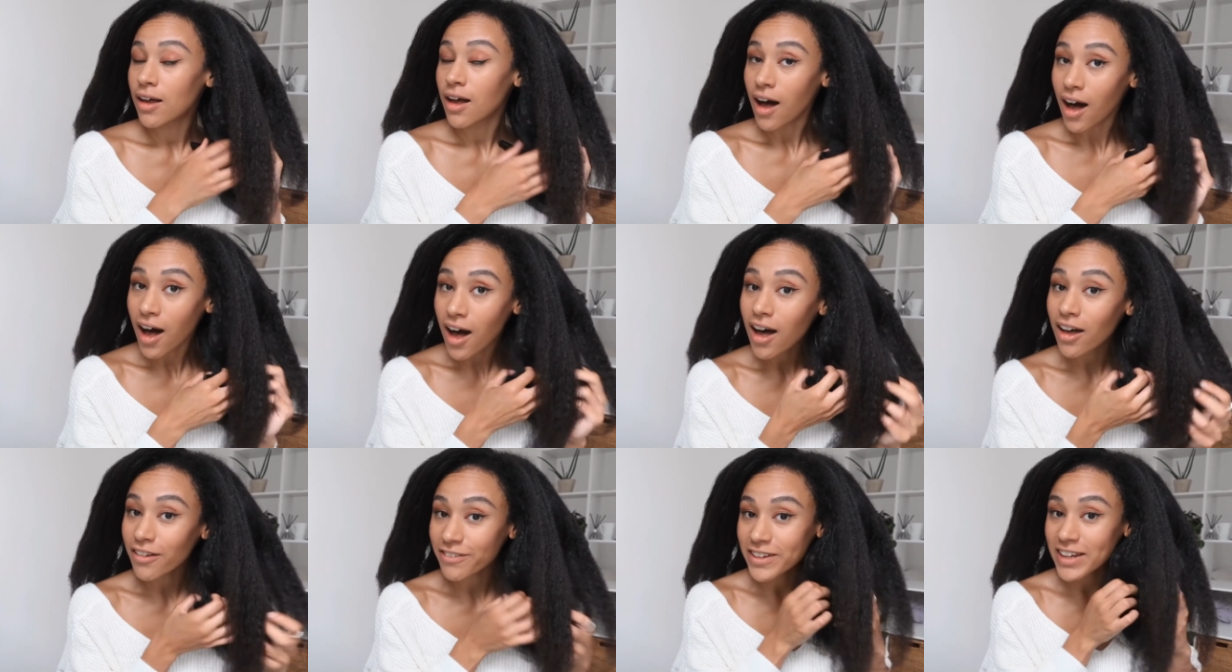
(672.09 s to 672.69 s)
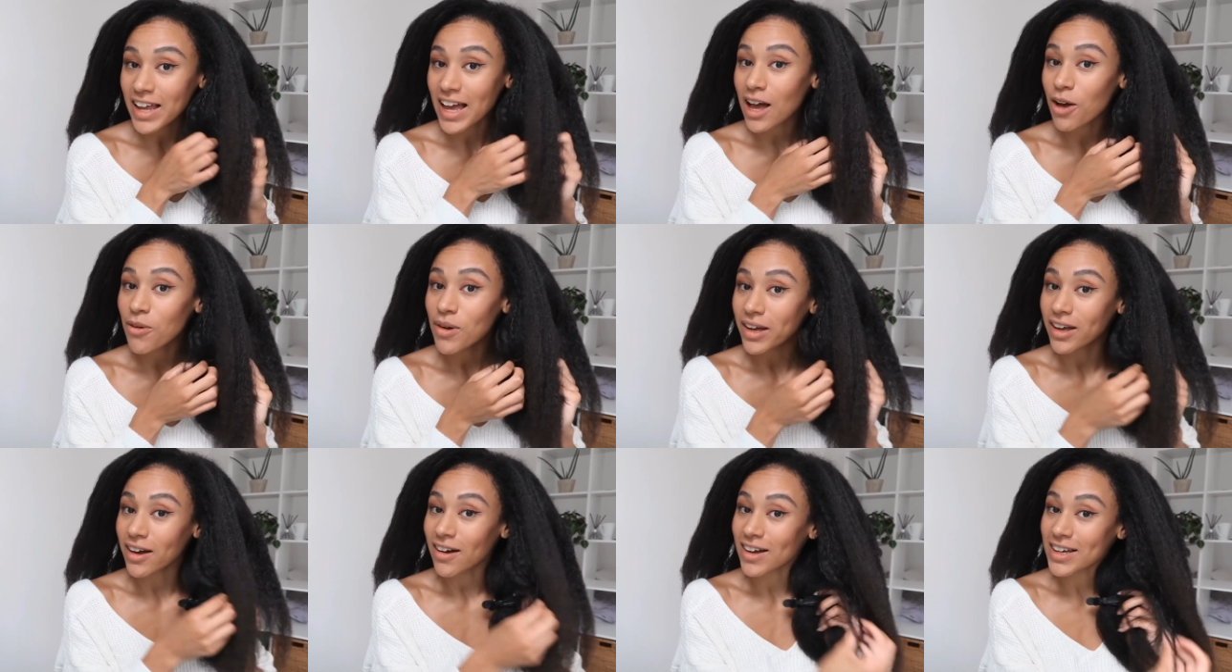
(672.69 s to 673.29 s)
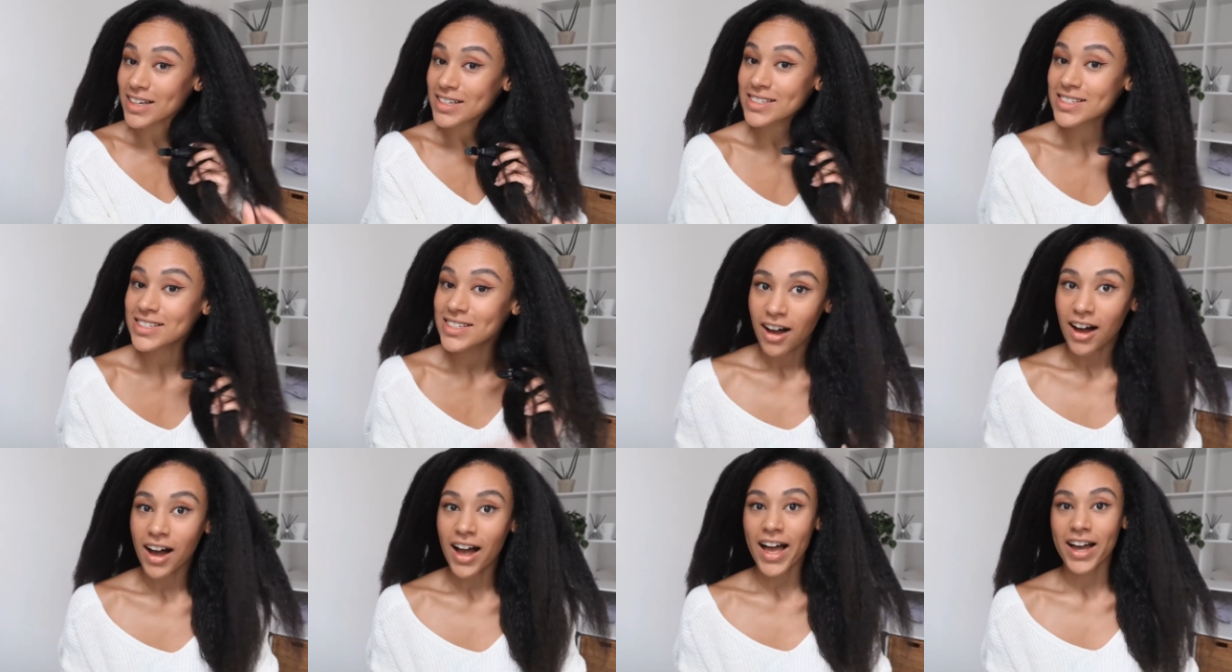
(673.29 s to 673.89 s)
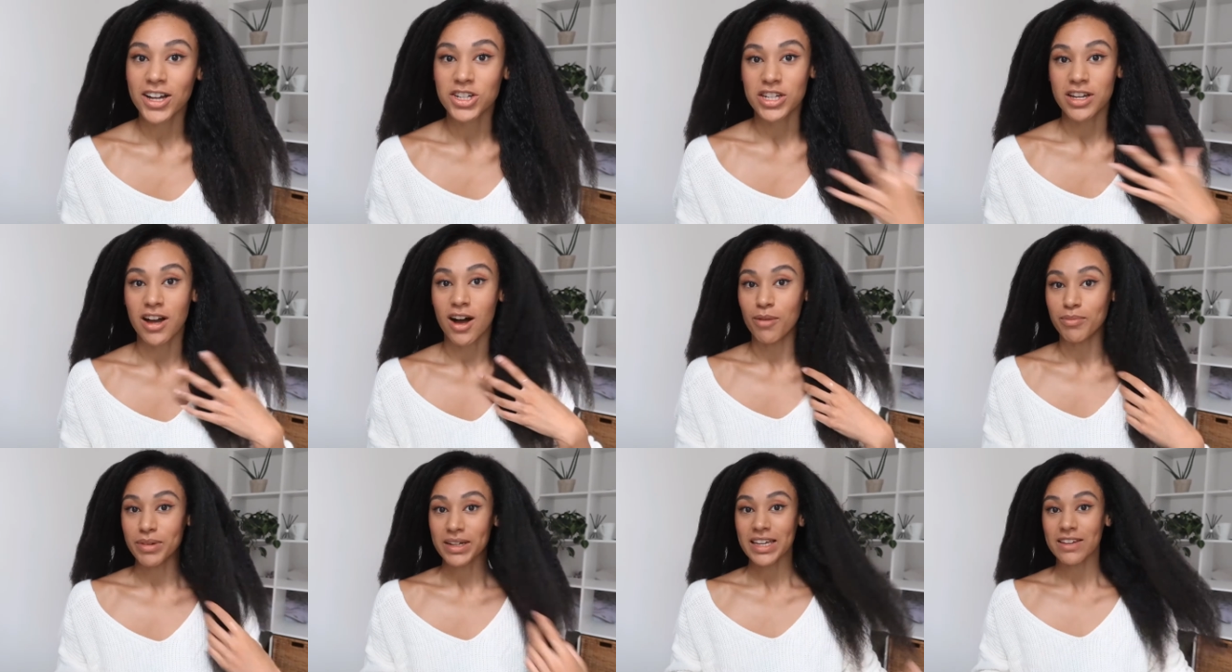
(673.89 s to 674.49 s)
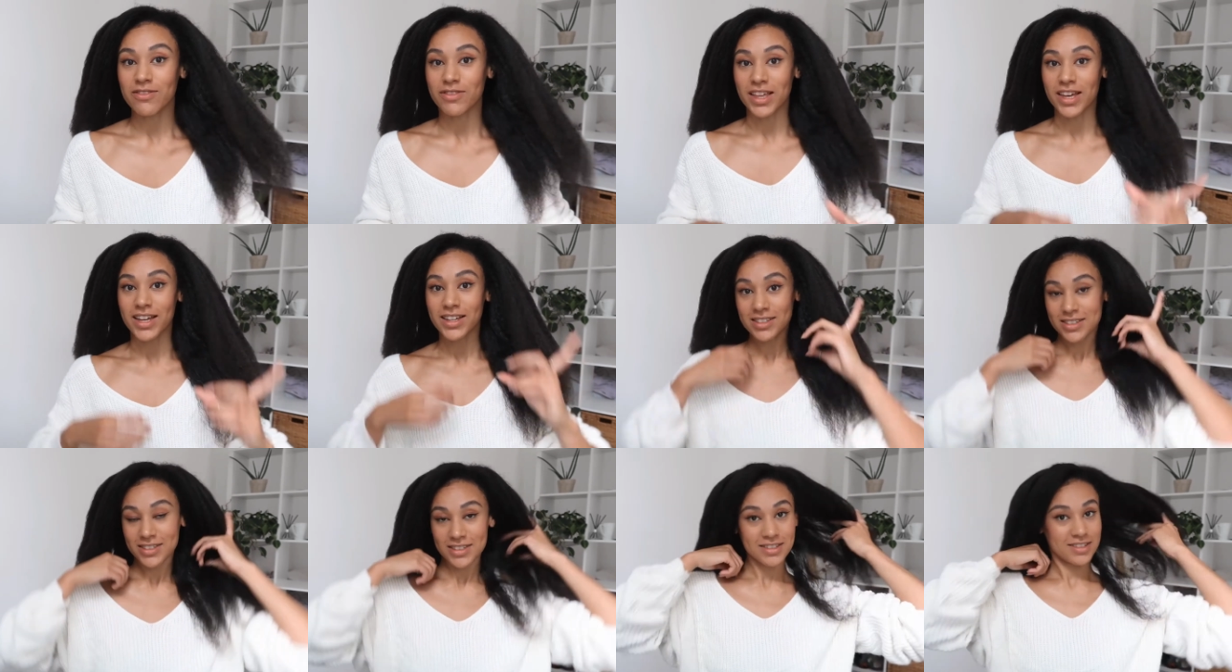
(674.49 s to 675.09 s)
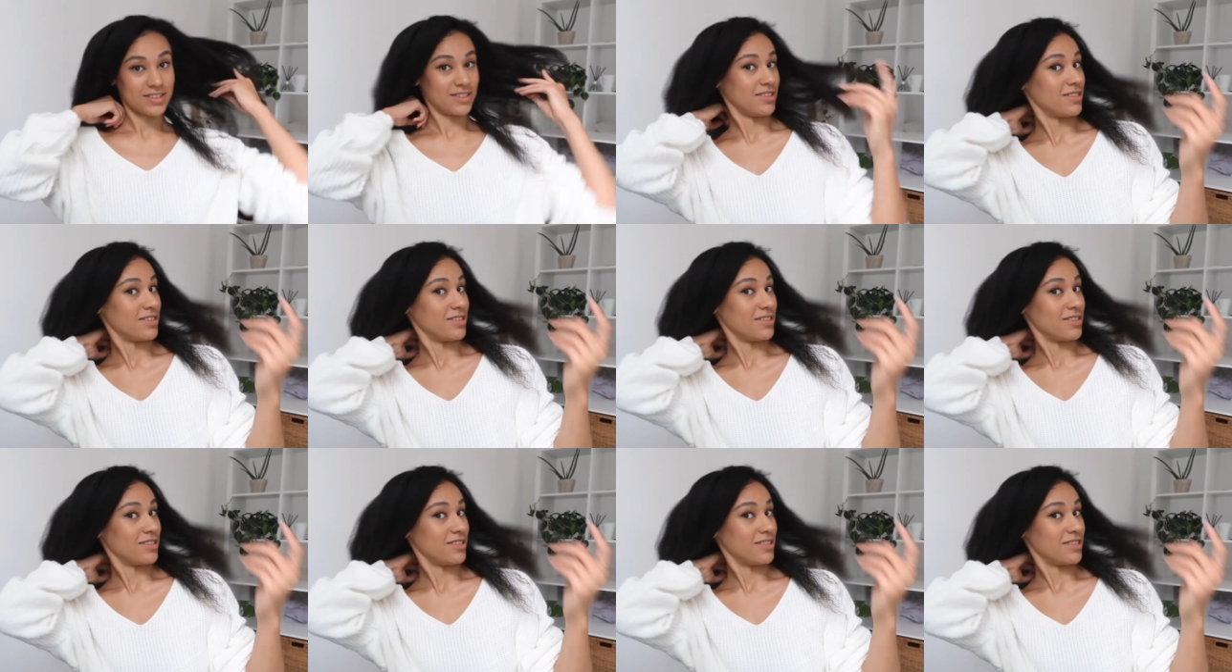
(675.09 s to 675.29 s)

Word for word: Half an hour, guys. I actually can't believe this.